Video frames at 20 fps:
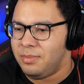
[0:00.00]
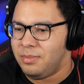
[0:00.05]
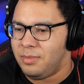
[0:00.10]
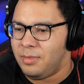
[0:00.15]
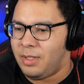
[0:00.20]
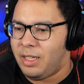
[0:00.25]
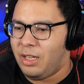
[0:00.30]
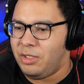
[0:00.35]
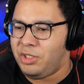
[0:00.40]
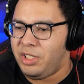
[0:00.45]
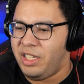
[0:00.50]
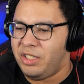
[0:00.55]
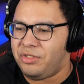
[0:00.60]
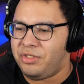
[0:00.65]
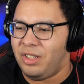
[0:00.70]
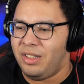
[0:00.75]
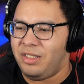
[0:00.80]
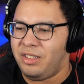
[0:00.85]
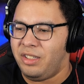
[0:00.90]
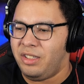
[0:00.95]
How'd you get
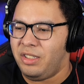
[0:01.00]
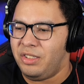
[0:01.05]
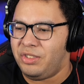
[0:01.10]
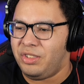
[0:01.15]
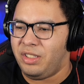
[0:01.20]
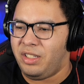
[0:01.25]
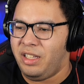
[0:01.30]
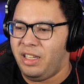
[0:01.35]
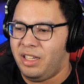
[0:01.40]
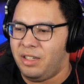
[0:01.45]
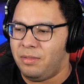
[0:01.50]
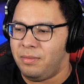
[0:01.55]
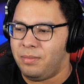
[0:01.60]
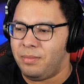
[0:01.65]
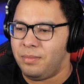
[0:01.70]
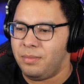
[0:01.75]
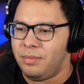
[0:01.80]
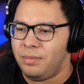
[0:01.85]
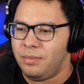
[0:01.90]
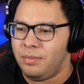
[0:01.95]
sucked into this again?
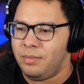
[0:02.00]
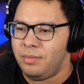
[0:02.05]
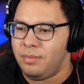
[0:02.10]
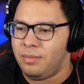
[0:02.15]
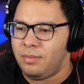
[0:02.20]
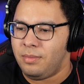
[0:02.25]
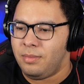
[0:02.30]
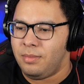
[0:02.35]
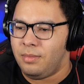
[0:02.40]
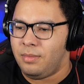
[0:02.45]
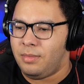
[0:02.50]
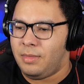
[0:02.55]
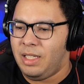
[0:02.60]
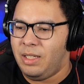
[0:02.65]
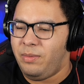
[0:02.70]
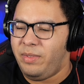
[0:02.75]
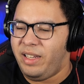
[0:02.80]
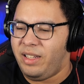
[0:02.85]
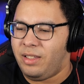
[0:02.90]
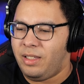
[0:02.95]

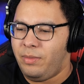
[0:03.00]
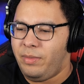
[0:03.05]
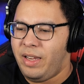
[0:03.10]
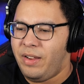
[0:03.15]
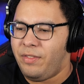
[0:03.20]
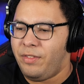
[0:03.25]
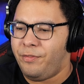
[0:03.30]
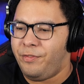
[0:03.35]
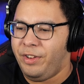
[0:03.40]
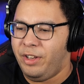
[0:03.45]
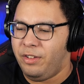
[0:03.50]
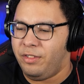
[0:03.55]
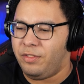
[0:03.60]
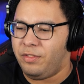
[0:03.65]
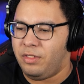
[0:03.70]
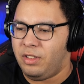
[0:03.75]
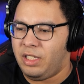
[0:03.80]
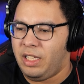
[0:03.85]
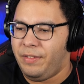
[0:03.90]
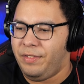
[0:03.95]
Didn't we have a
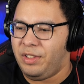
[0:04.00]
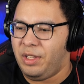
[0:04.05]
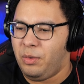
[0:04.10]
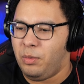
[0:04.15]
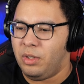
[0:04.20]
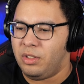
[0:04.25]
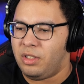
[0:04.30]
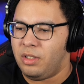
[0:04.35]
TV thing with...